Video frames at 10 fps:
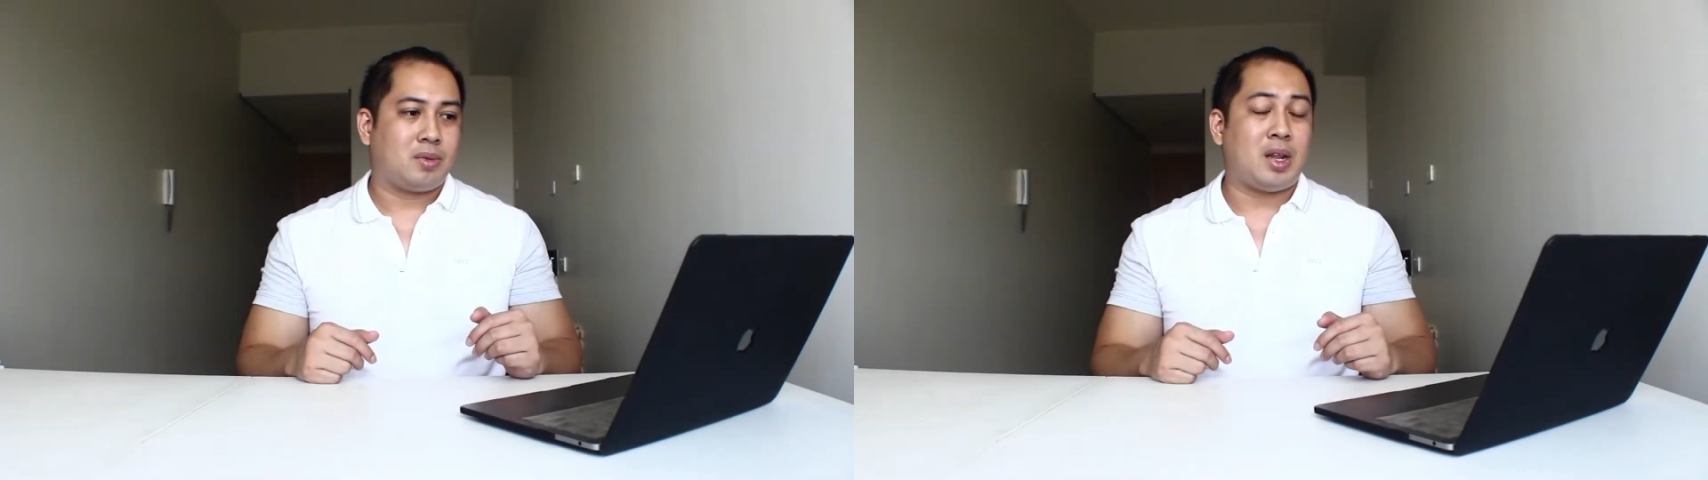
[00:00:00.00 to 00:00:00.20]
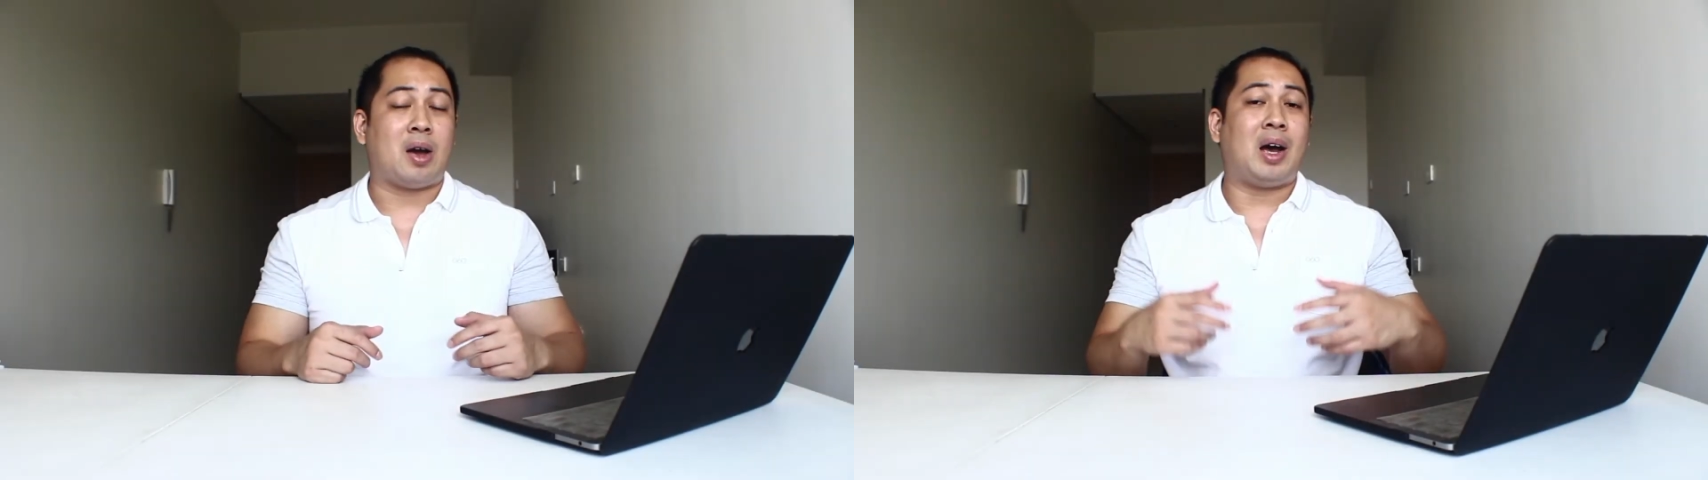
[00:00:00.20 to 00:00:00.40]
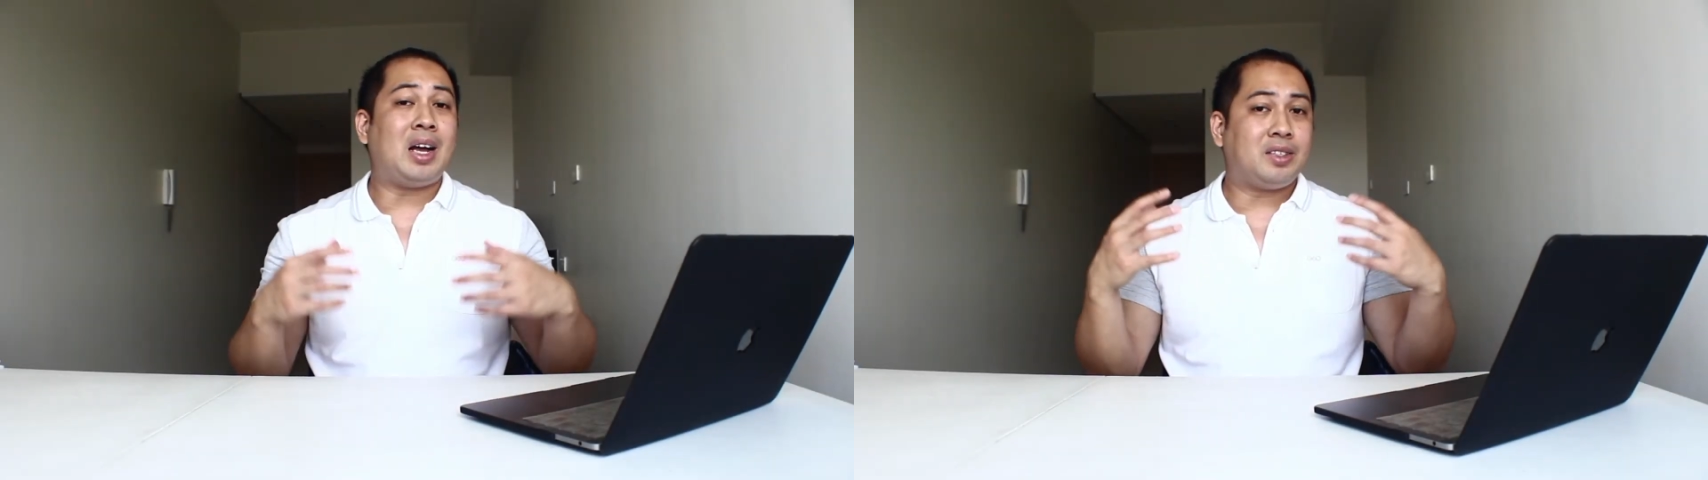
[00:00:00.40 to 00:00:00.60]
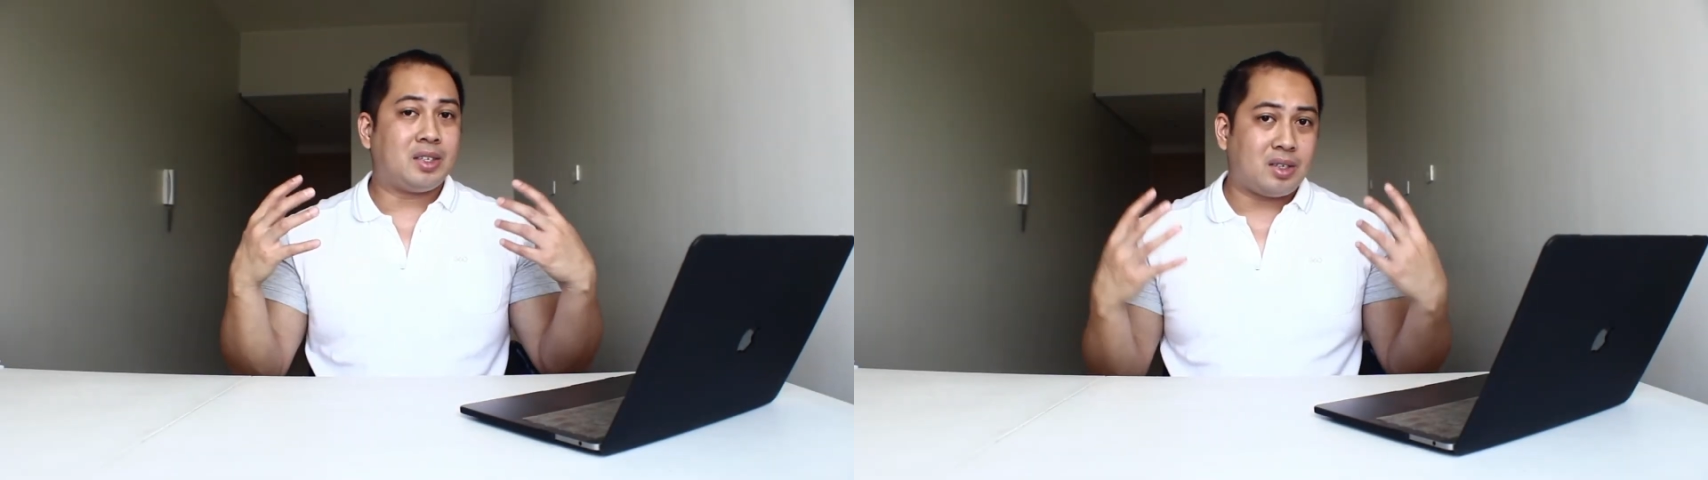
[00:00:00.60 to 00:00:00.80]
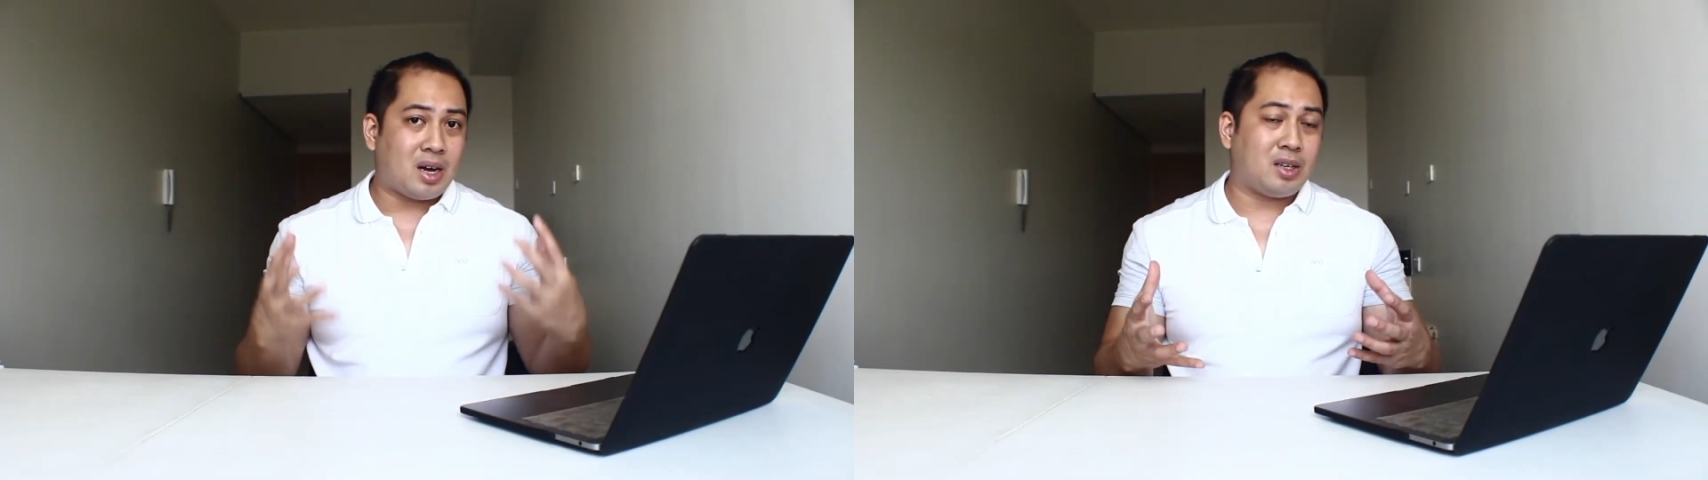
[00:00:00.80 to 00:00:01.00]
Now, at the
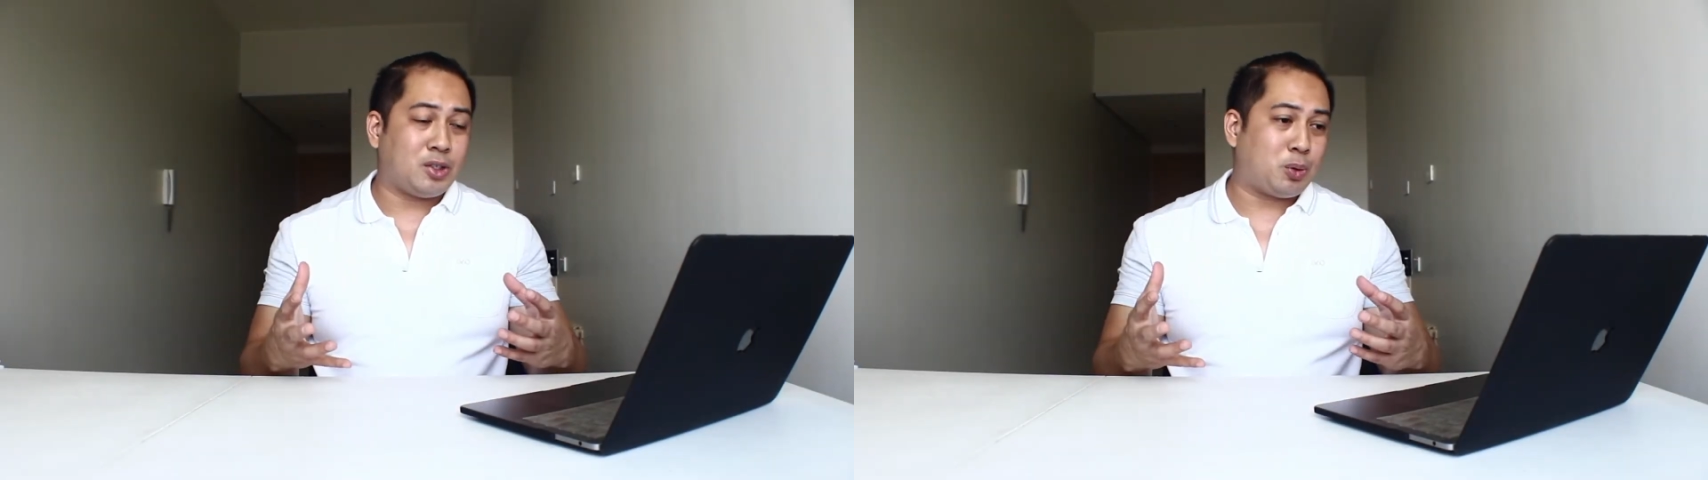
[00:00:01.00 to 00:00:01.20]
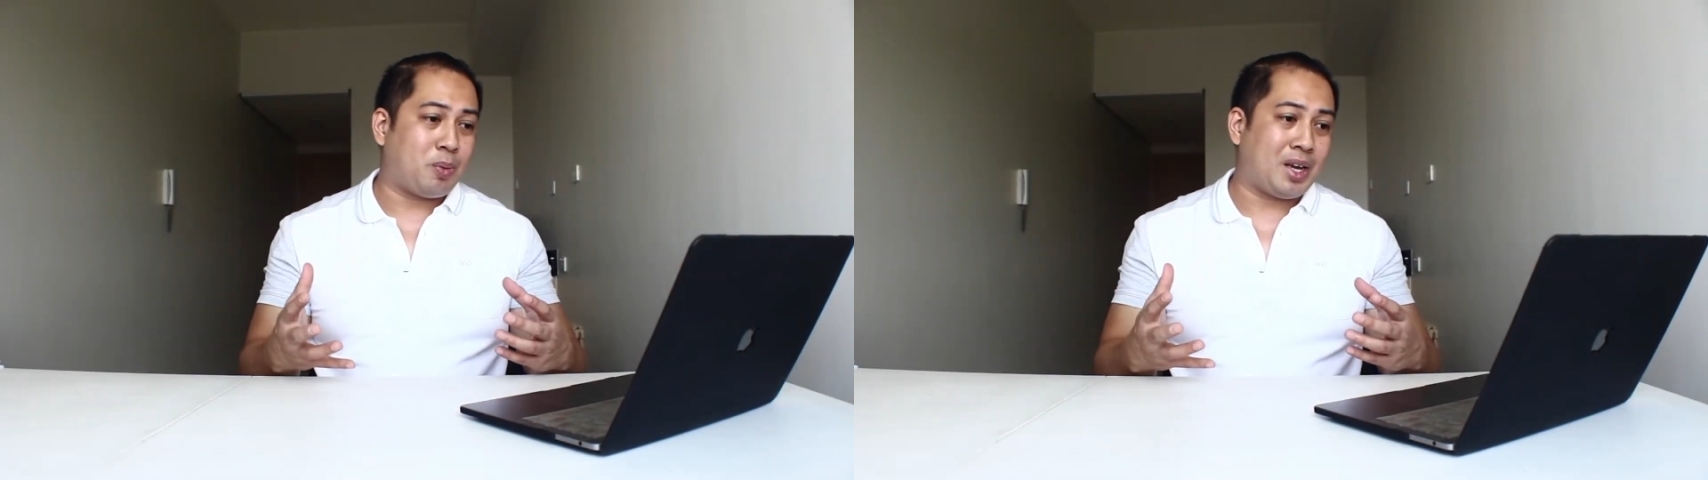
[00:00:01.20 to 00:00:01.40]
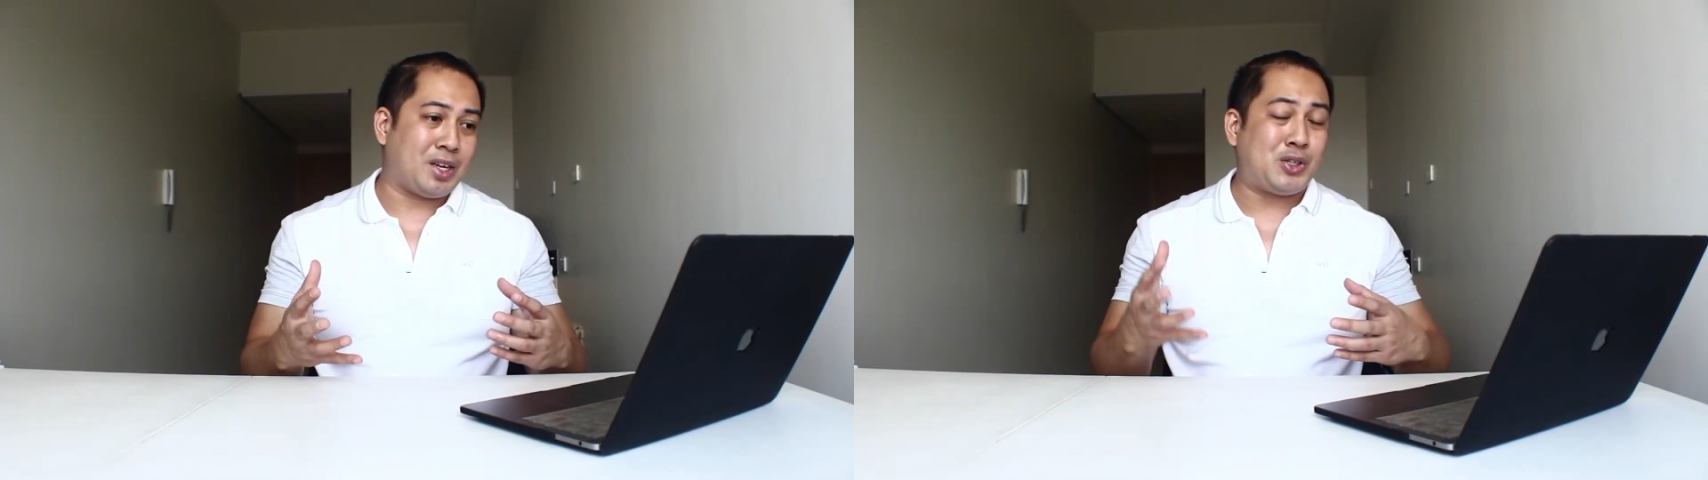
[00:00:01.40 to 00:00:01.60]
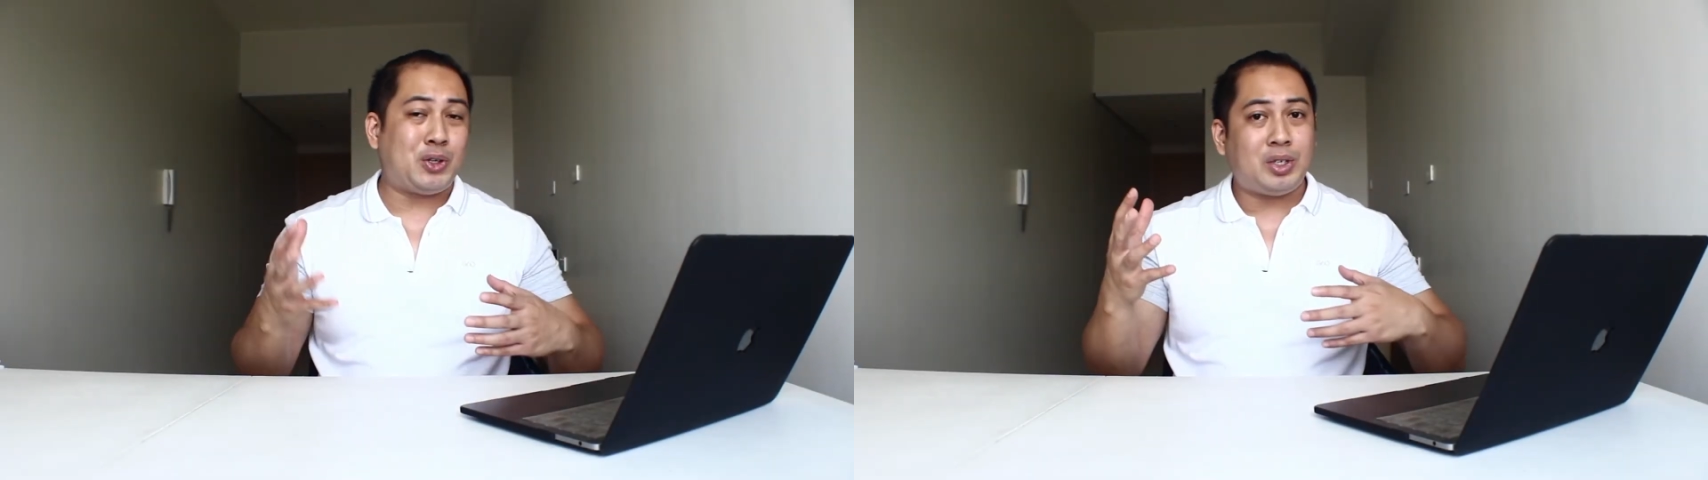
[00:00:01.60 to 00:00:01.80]
knowledge base,